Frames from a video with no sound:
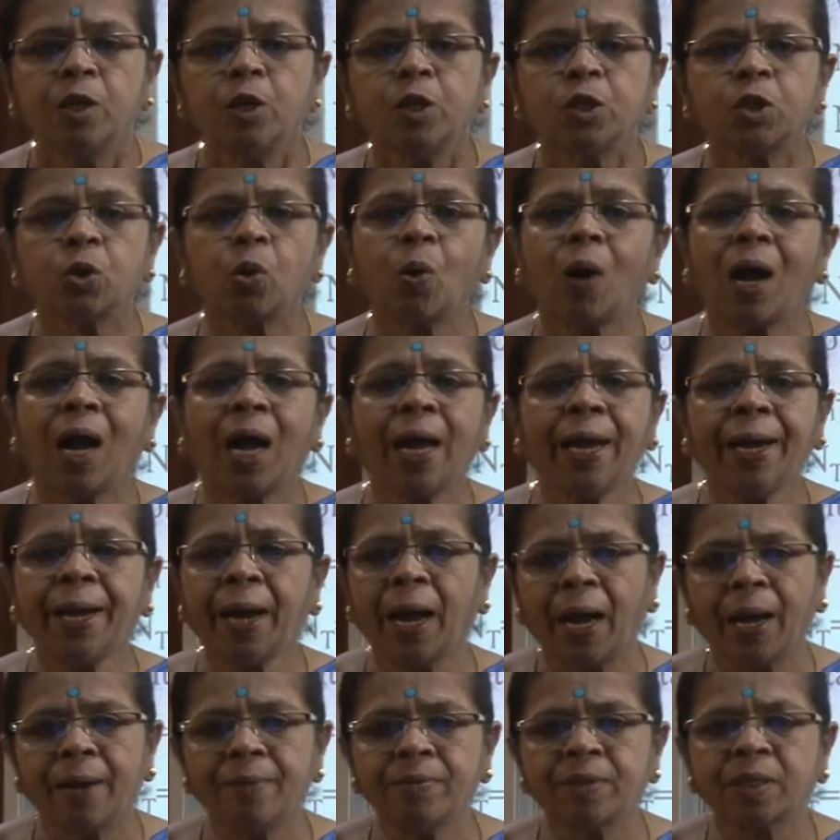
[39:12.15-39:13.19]
So, I
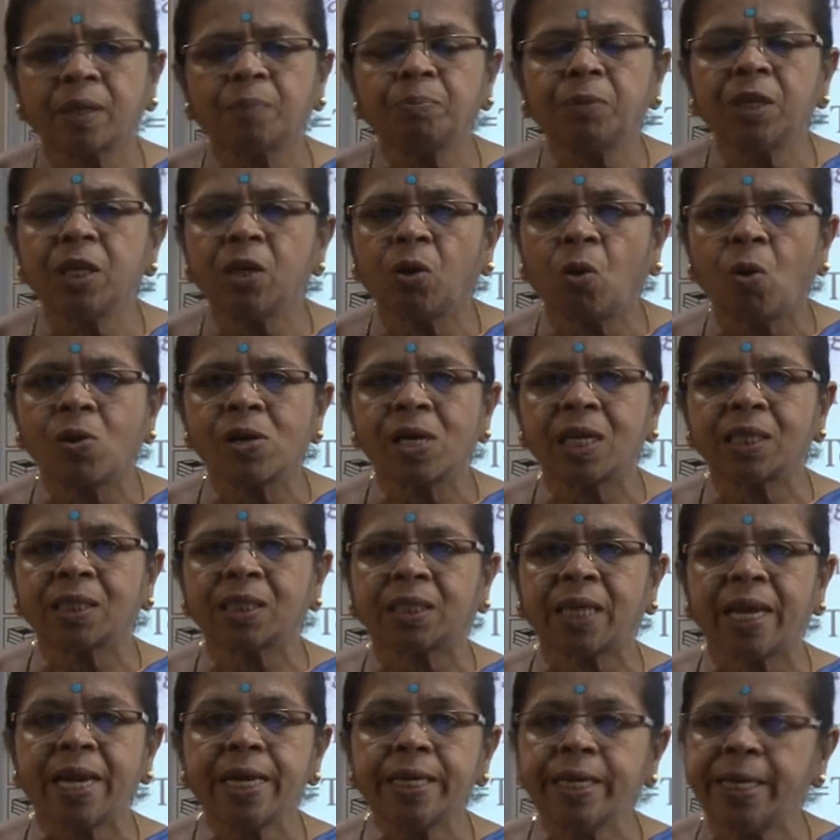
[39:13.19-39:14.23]
have something called as
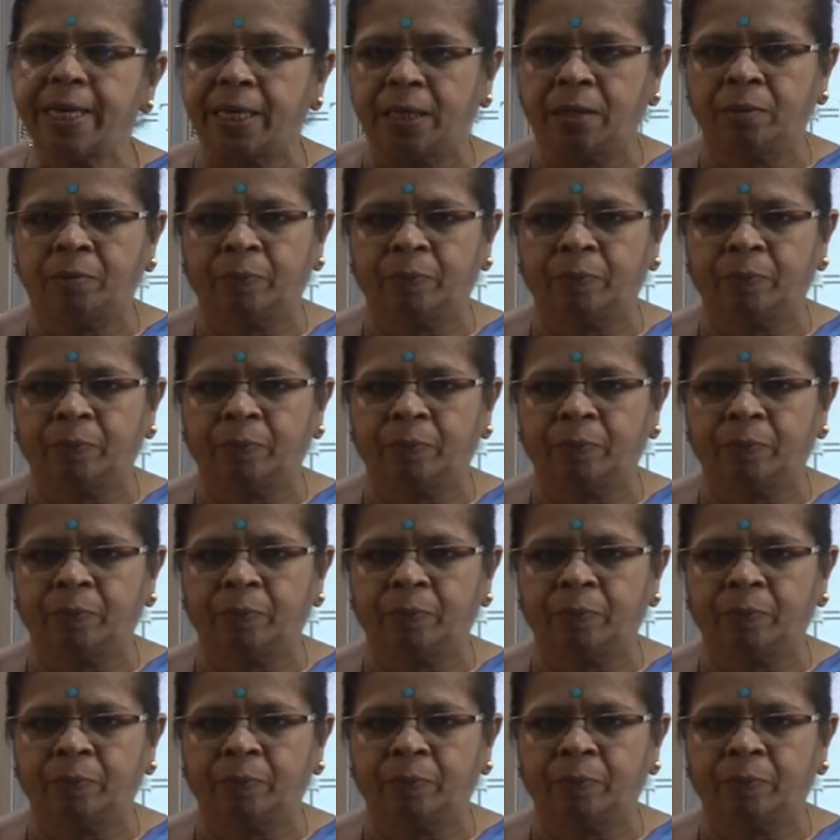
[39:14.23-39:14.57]
SAIDI,